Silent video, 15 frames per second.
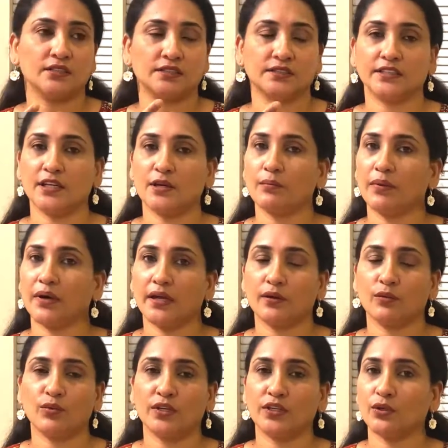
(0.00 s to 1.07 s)
sitting by a
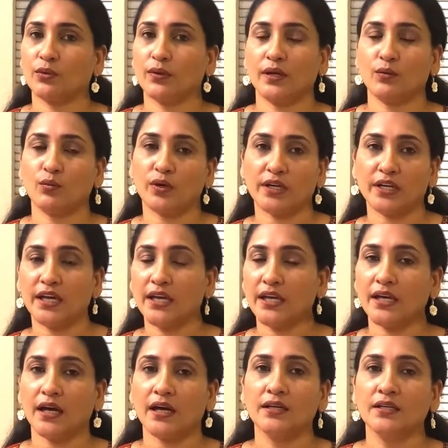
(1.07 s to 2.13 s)
window and
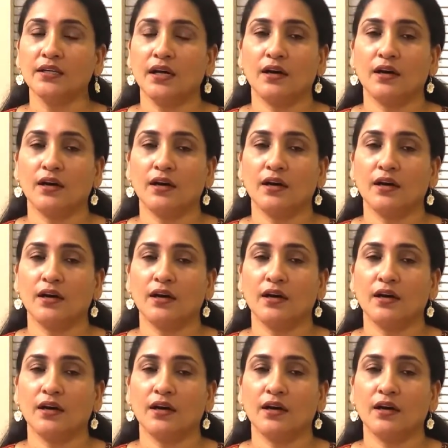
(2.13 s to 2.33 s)
working uh,